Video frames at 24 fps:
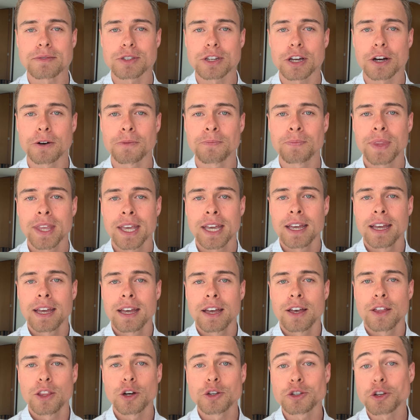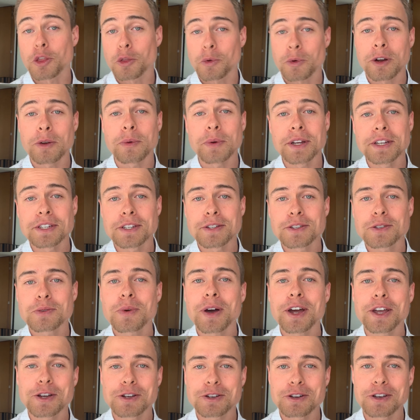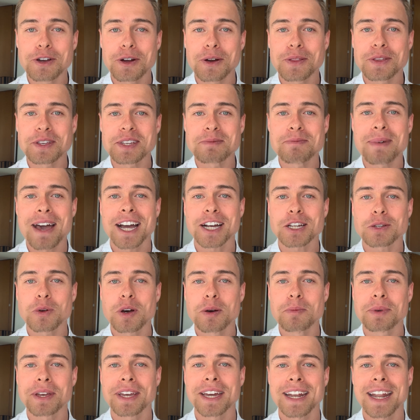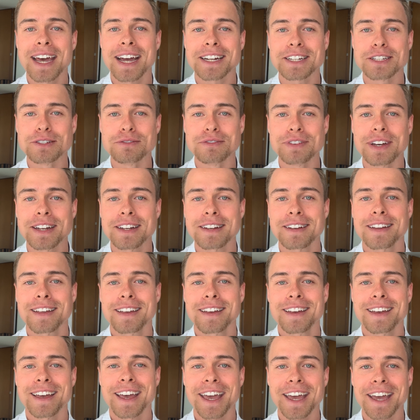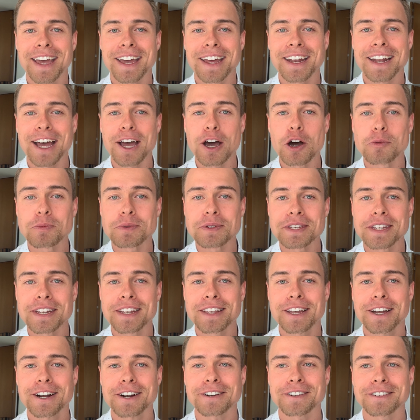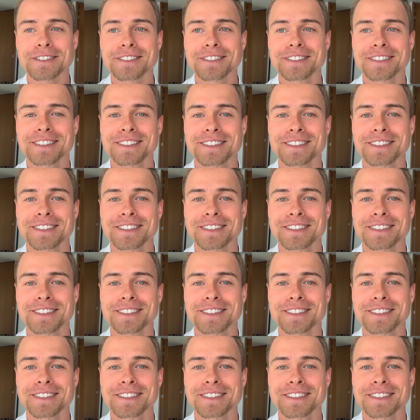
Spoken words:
So those are three reasons why you should go to this MaxWeb Connect event, and I hope to see you there.